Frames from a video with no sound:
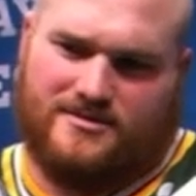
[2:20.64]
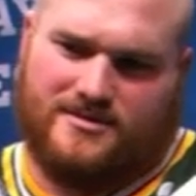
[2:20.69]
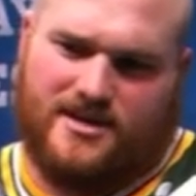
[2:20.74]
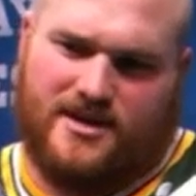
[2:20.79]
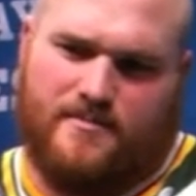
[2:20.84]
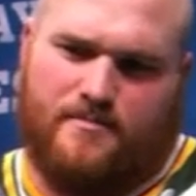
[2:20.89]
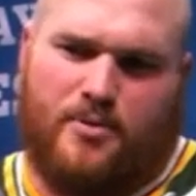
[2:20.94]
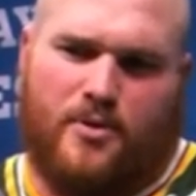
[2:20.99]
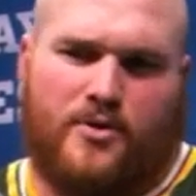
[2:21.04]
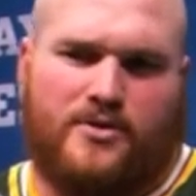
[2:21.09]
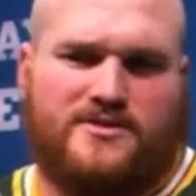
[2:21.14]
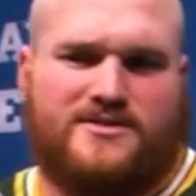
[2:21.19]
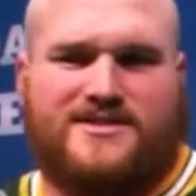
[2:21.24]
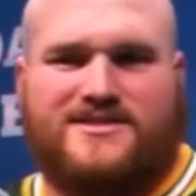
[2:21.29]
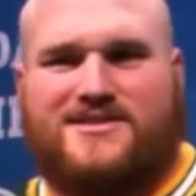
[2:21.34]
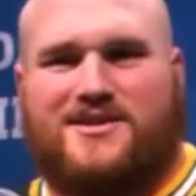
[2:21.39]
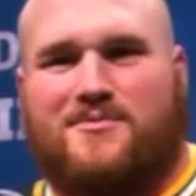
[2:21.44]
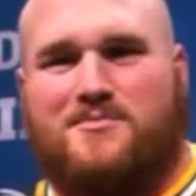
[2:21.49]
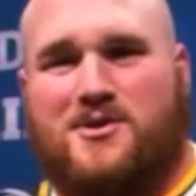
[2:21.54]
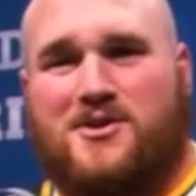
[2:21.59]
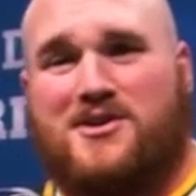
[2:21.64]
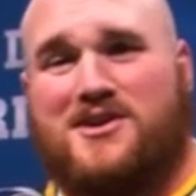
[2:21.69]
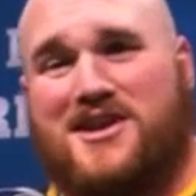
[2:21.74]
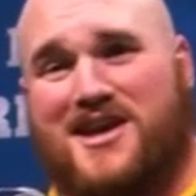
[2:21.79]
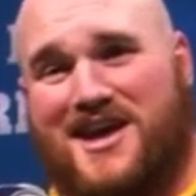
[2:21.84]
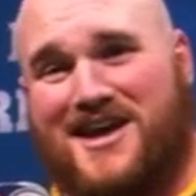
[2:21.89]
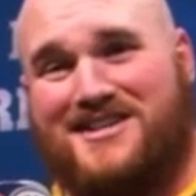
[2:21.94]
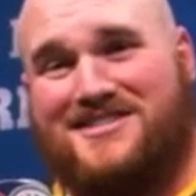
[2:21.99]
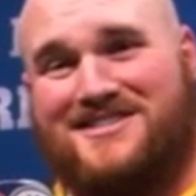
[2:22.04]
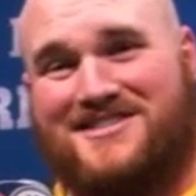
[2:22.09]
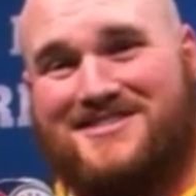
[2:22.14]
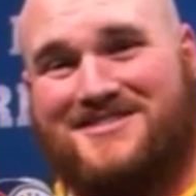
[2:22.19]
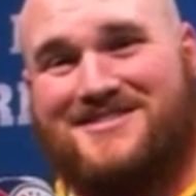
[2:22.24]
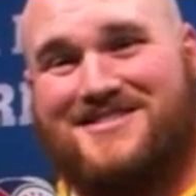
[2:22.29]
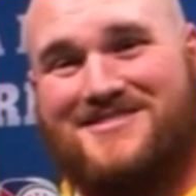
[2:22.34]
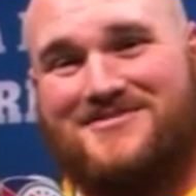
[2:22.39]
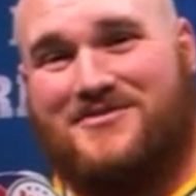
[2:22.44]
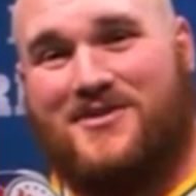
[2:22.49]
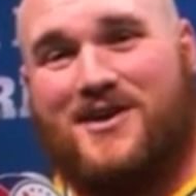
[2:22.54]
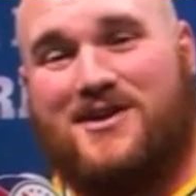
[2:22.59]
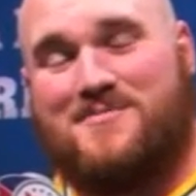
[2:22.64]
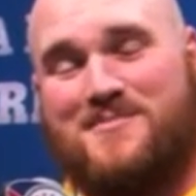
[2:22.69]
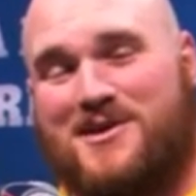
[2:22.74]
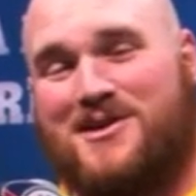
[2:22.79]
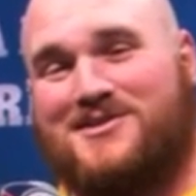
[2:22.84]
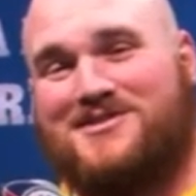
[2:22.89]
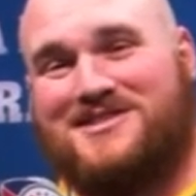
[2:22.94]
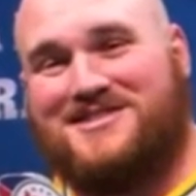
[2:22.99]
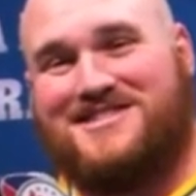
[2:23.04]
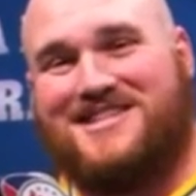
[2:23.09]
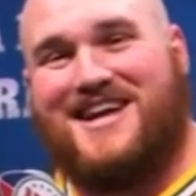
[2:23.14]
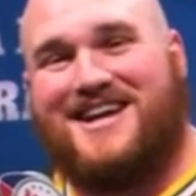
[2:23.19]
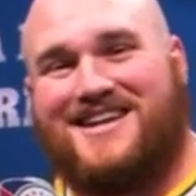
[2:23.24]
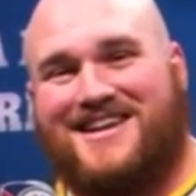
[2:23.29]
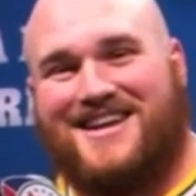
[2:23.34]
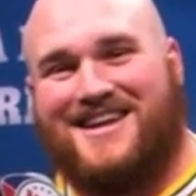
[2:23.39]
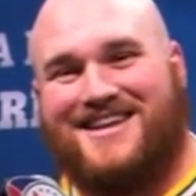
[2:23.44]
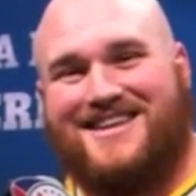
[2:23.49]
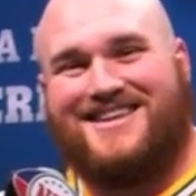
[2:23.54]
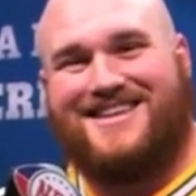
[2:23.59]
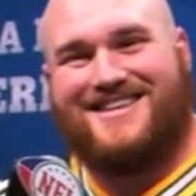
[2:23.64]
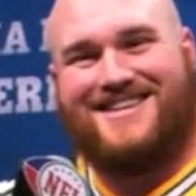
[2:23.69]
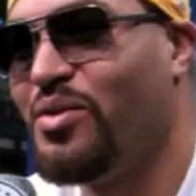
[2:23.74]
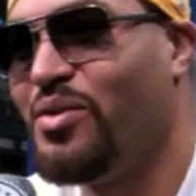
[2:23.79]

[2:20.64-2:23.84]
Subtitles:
the importance is communication, fundamentals, and technique.